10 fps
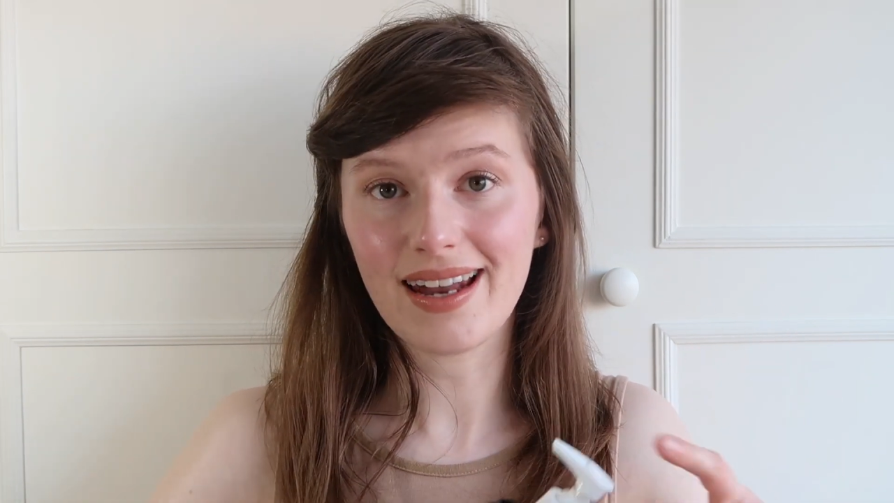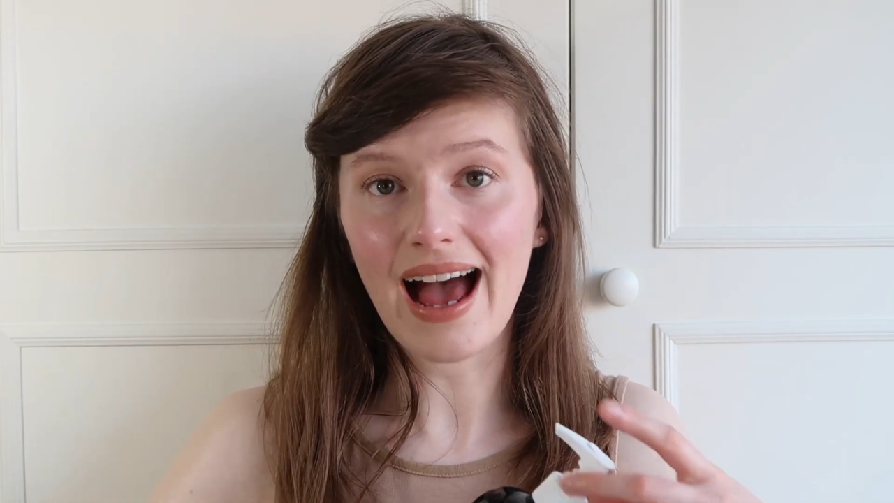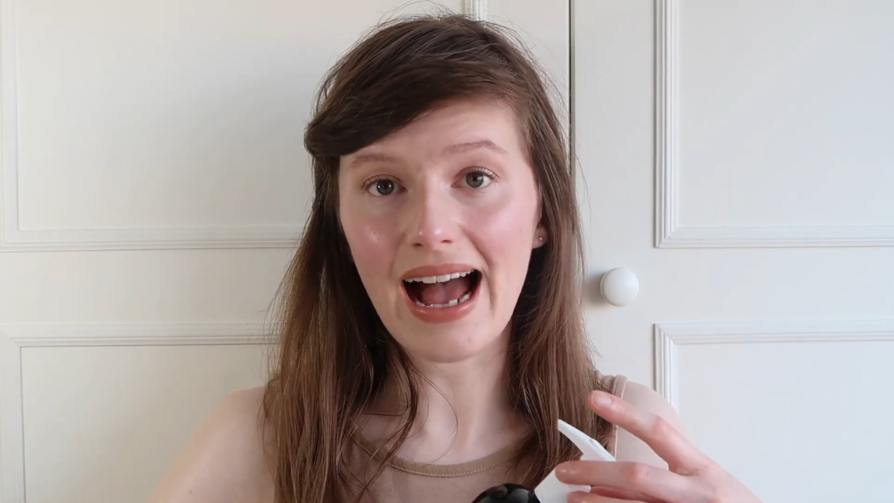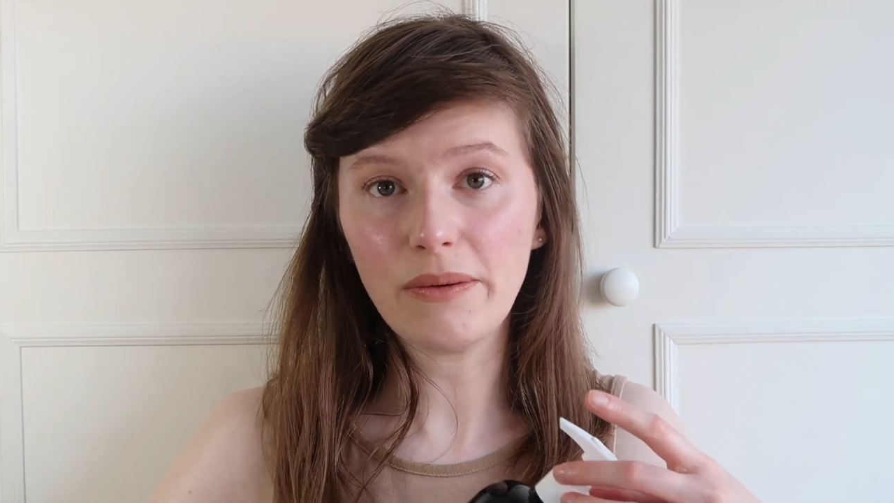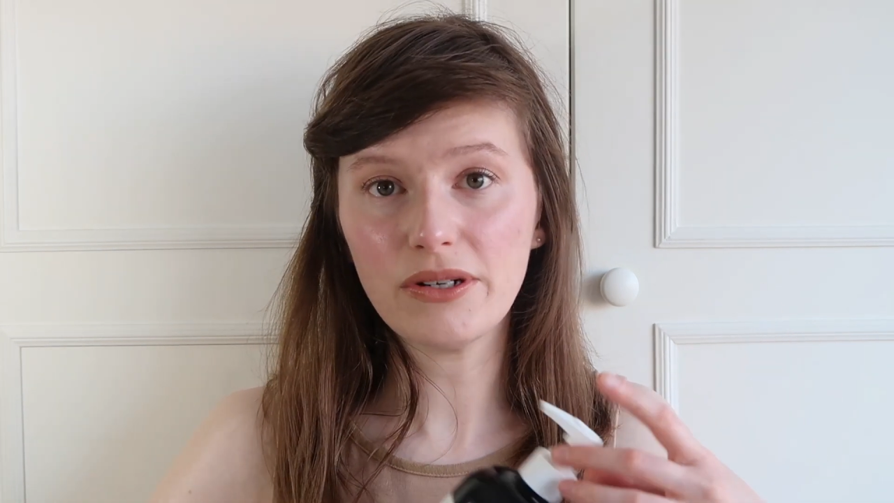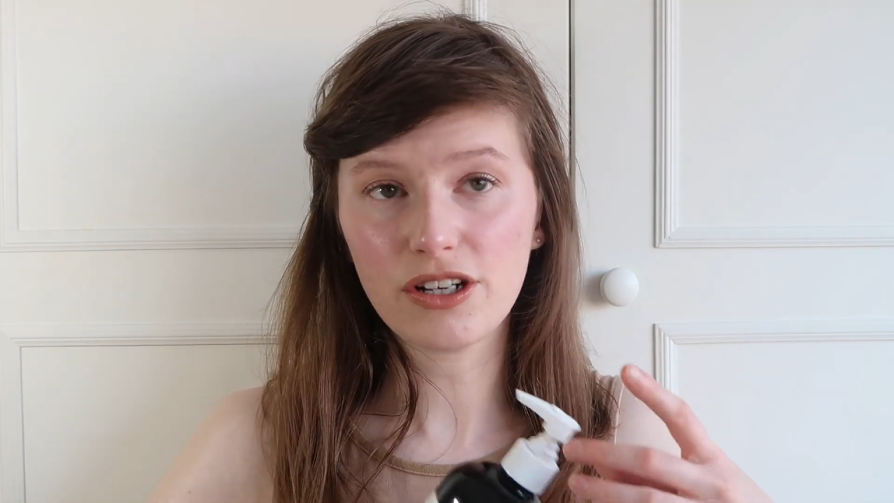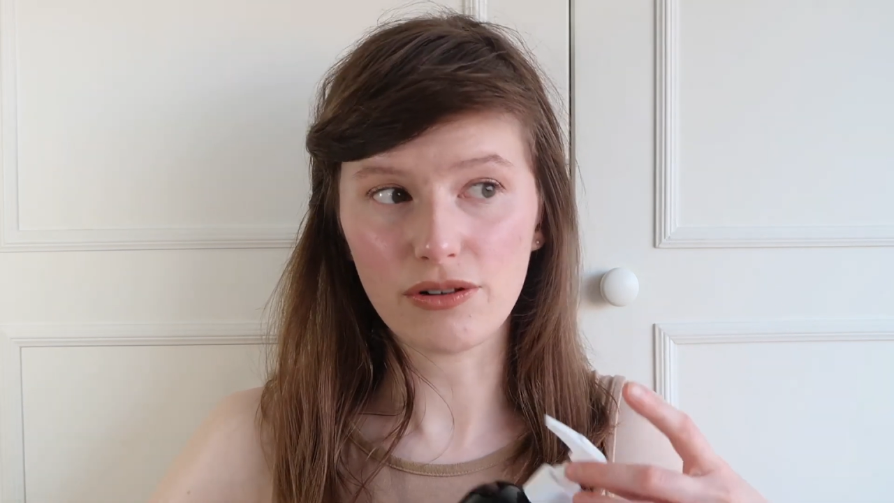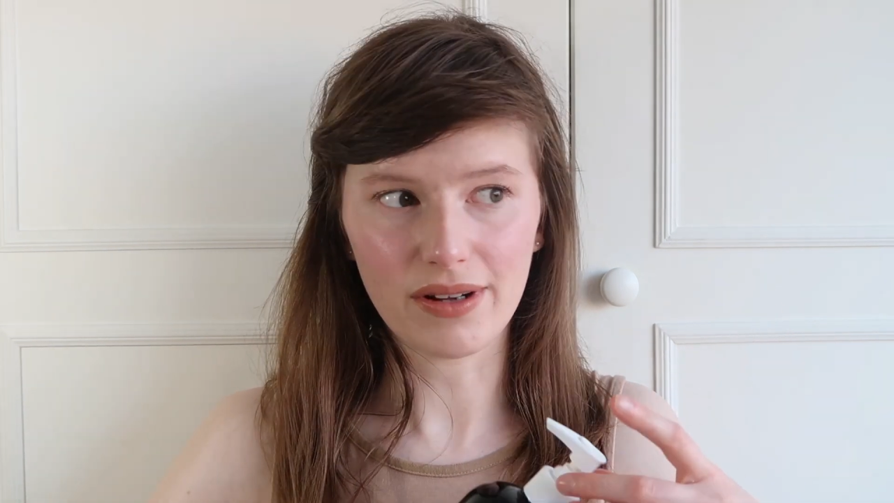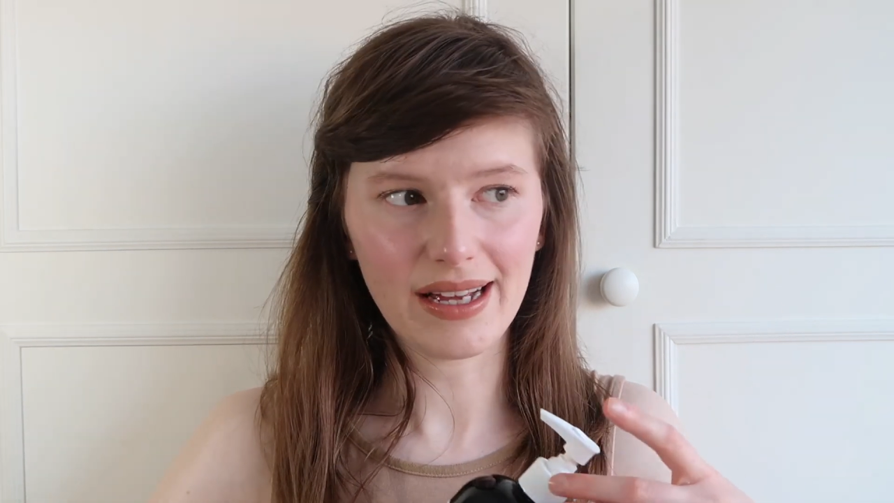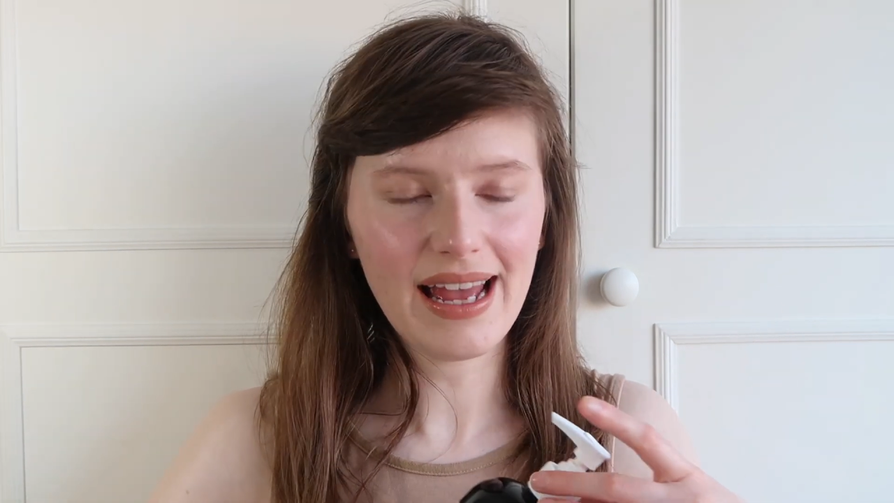and I would
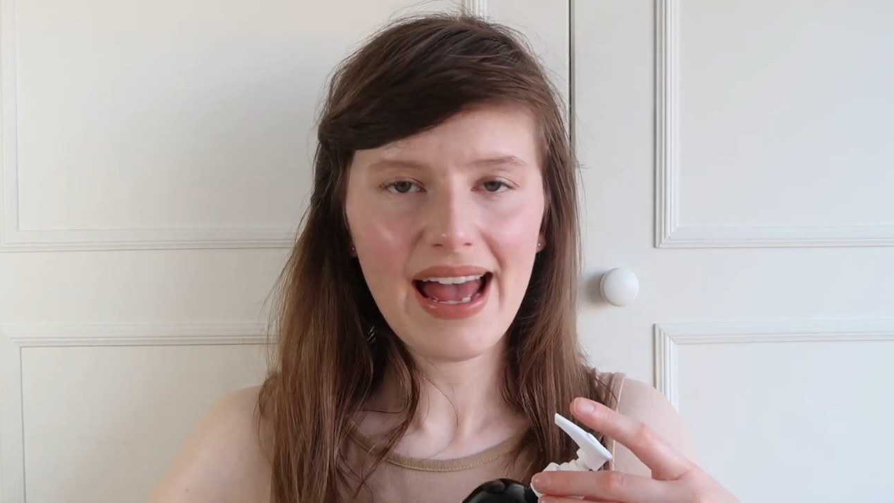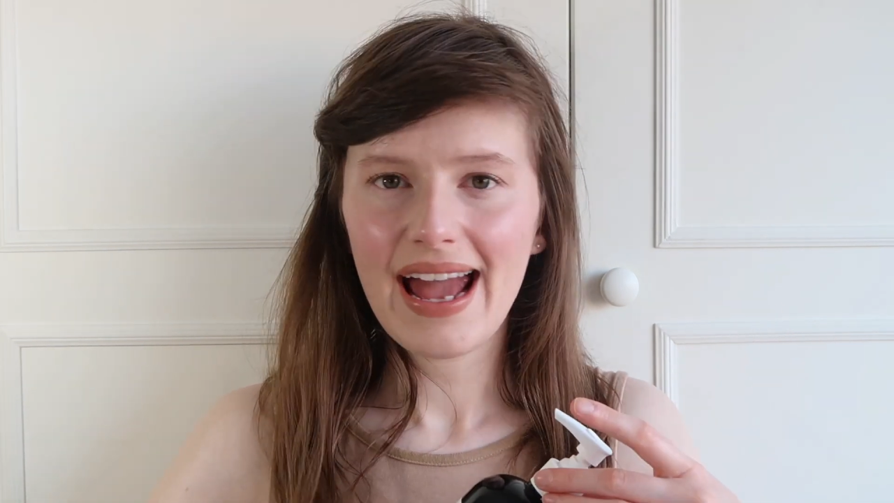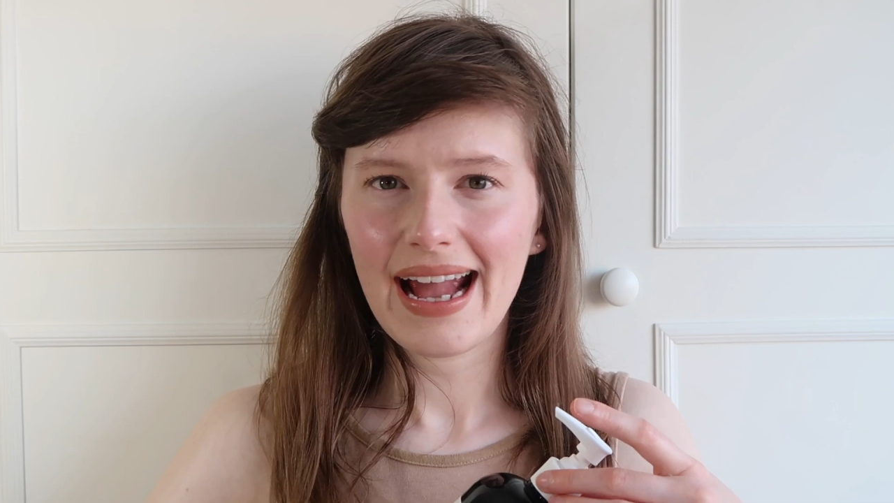agree,